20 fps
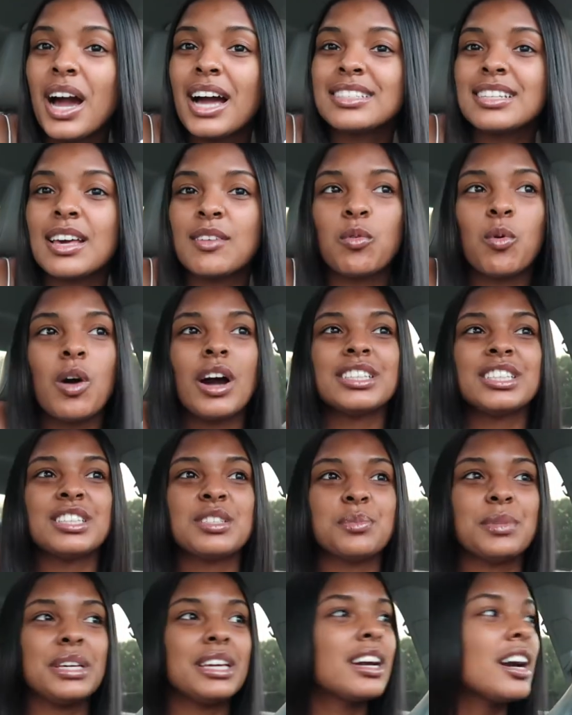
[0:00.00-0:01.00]
guys have
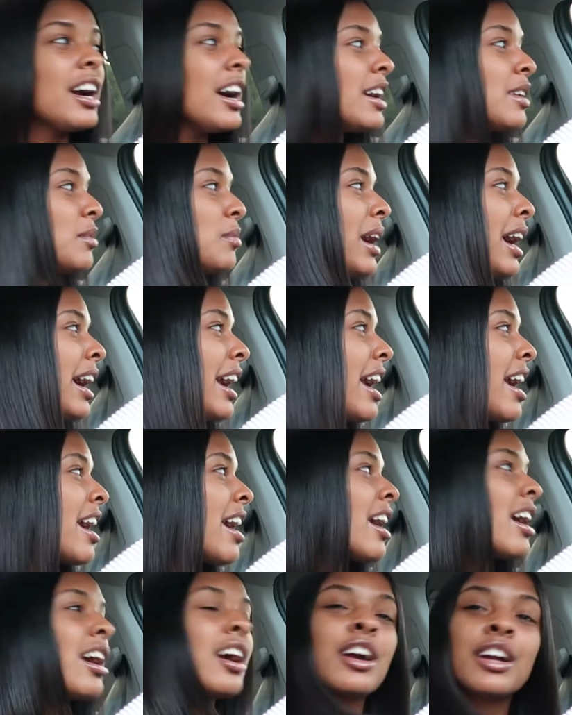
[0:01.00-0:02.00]
watched me cut my
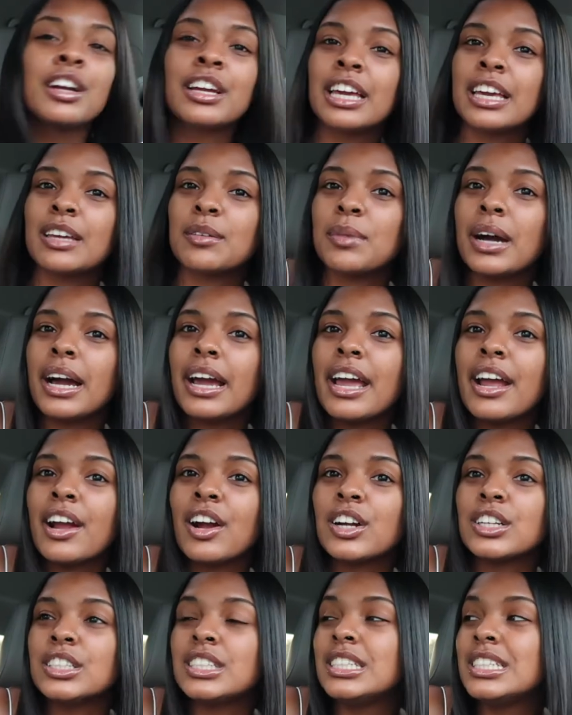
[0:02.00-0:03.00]
hair, get my
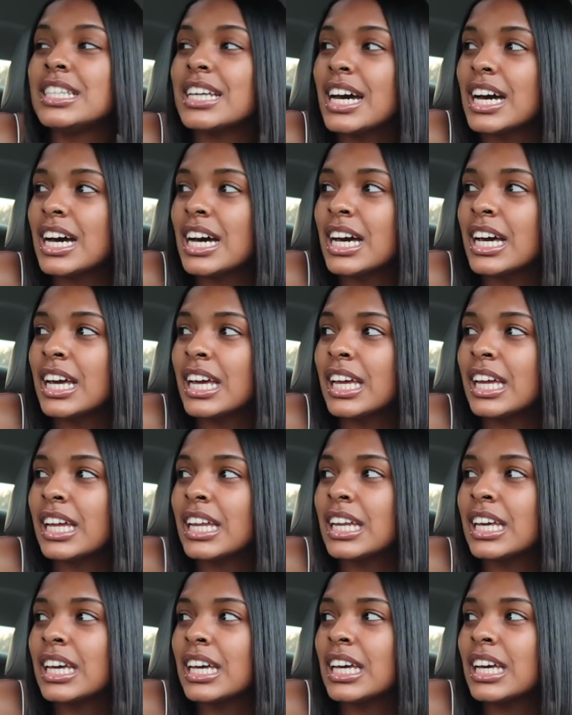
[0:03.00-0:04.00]
hair
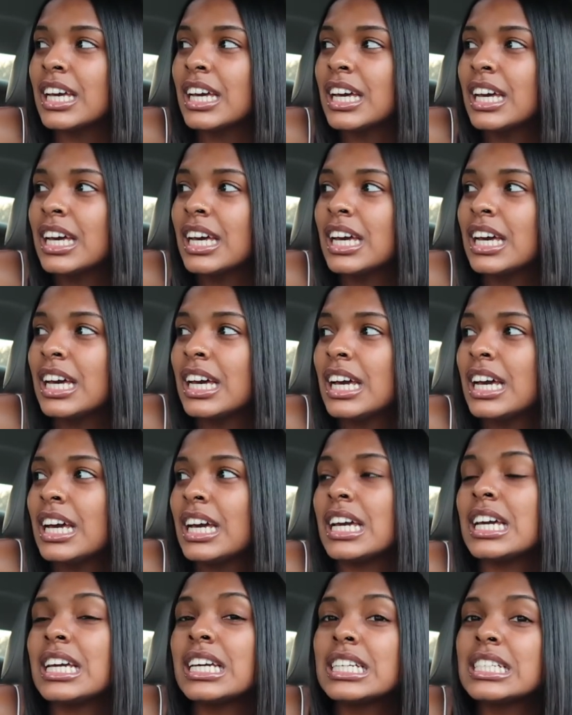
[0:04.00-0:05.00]
done,
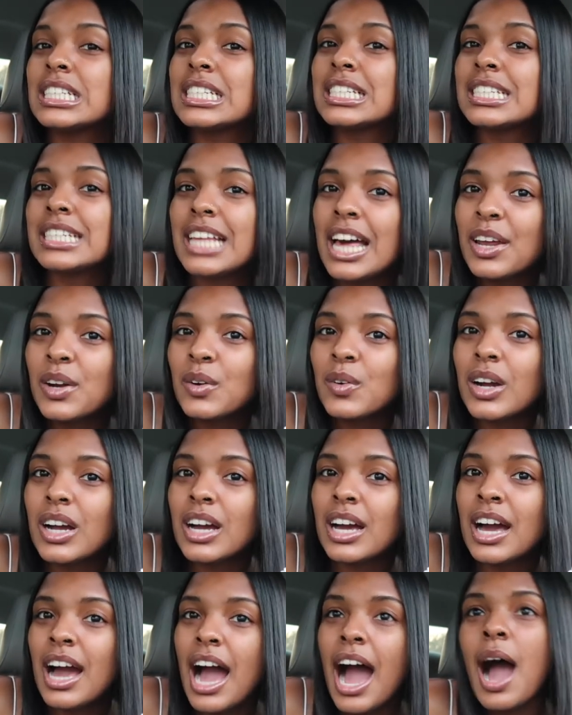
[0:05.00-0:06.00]

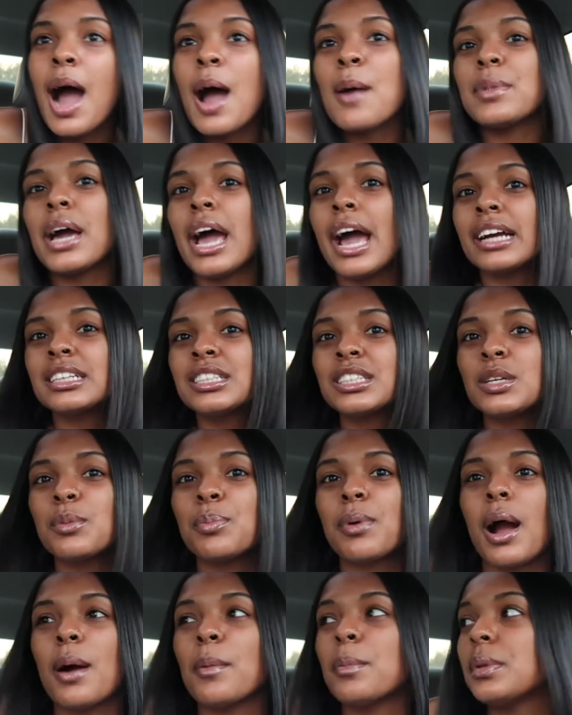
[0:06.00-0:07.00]
etc. I'm actually
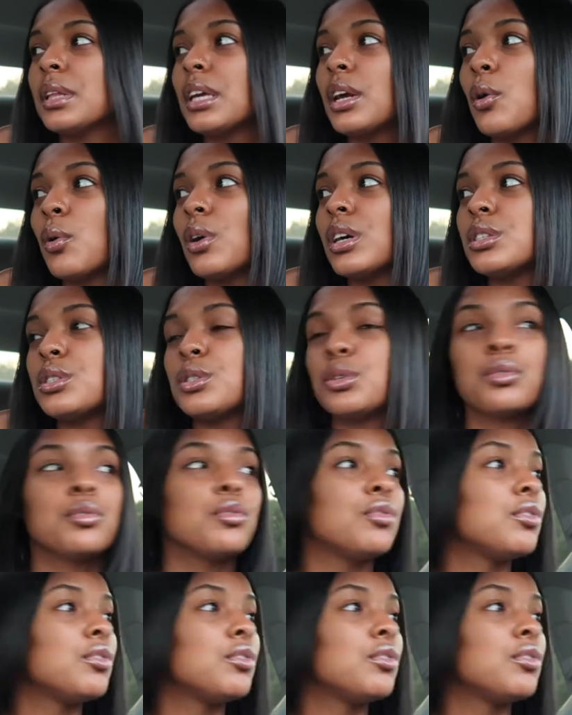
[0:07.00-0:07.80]
probably going to